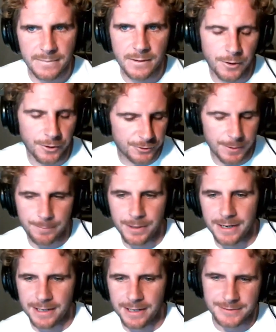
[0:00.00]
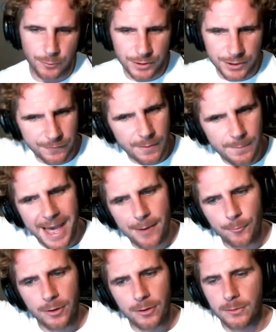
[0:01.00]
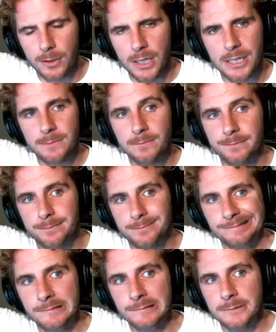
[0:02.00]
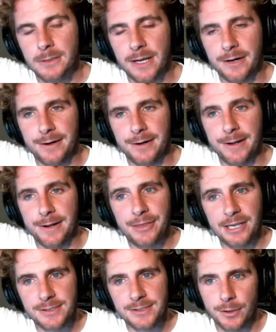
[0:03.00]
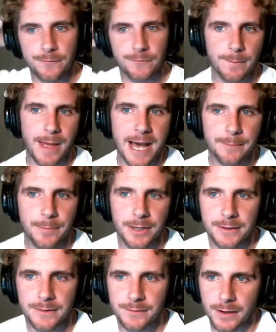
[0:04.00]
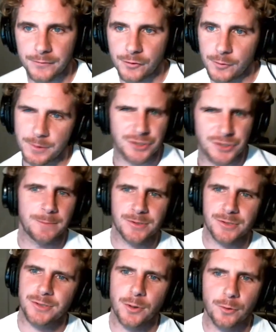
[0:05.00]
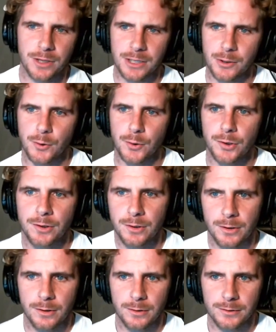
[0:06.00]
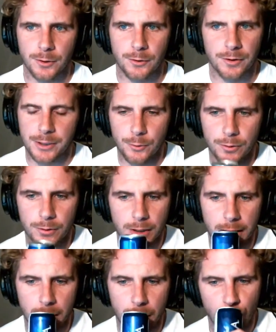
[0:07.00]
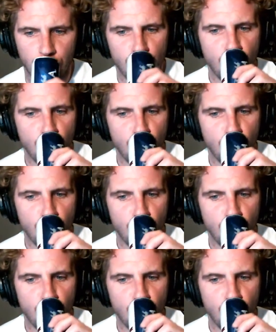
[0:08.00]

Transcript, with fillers: Ultimate Pen. It's only for Mac. Well, um, I don't know. I think it's only for Mac, but it's uh, super cheap. Totally cool. Totally cool. Uh,